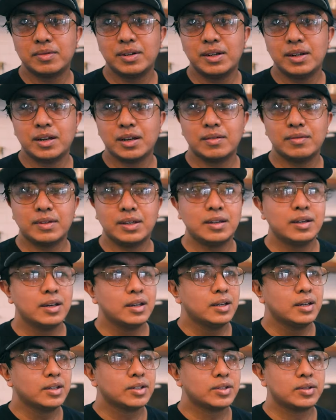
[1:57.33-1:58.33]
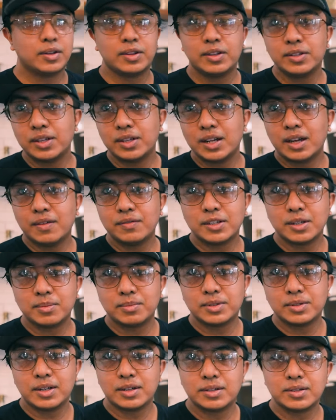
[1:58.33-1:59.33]
really heavy, so it doesn't have
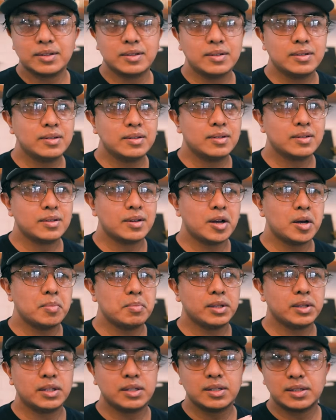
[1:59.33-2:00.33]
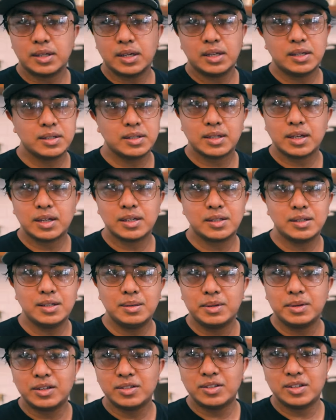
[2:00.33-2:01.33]
some suctions, but it stays
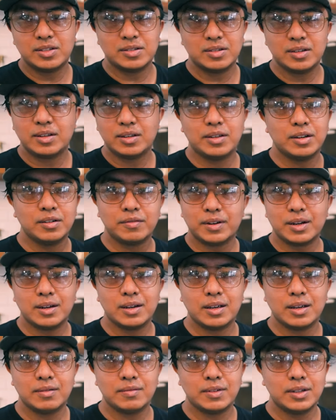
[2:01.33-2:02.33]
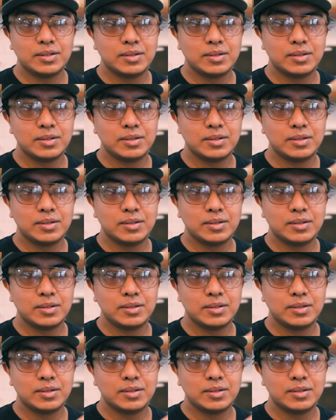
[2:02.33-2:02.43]
nicely because it's you know, fairly heavy.